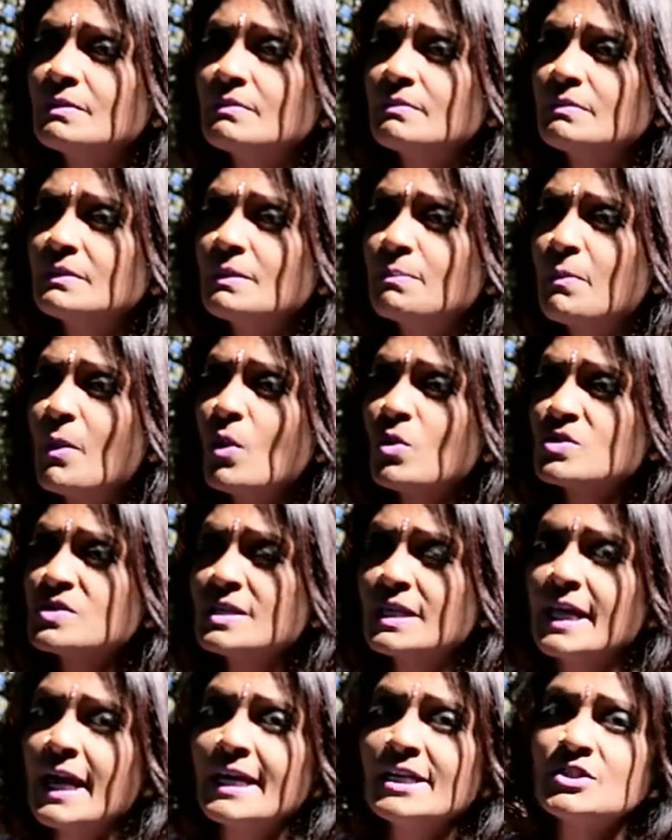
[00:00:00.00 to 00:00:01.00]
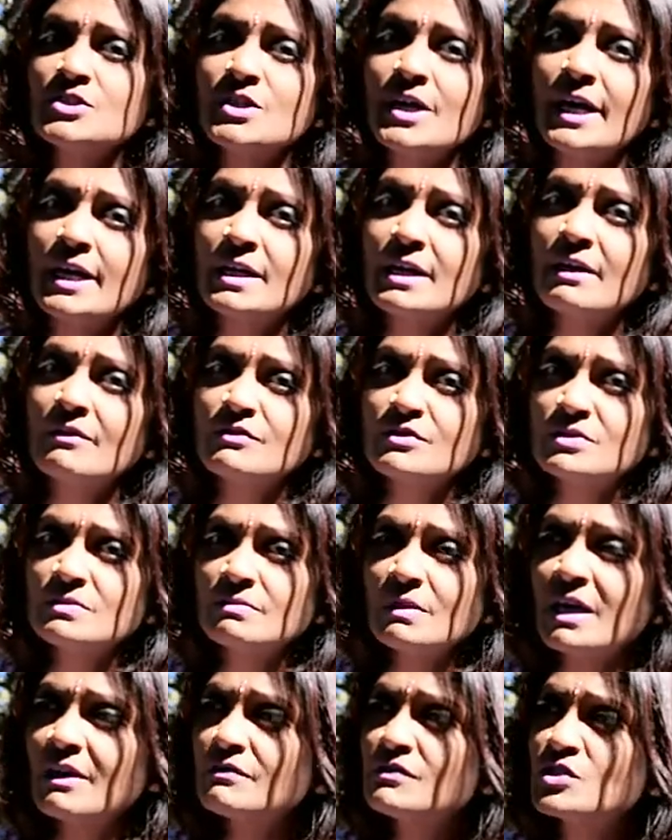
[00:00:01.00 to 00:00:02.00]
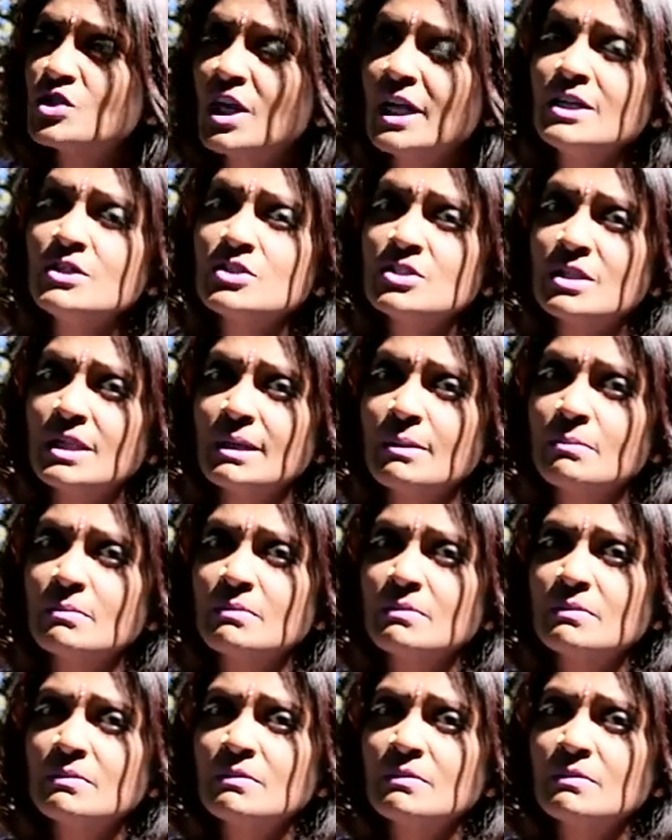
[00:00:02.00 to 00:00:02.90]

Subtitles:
the posts that I shared have changed them,